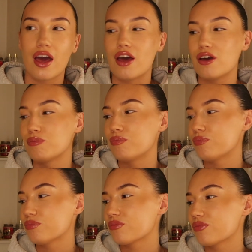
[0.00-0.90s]

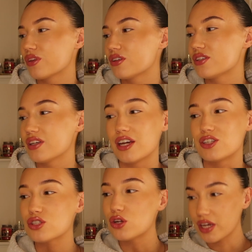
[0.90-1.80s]
Um, so yeah,
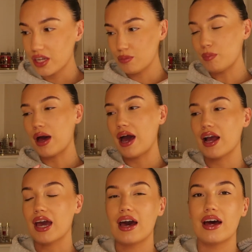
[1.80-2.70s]
just looking
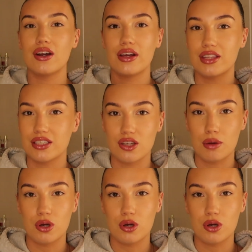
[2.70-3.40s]
back at like this time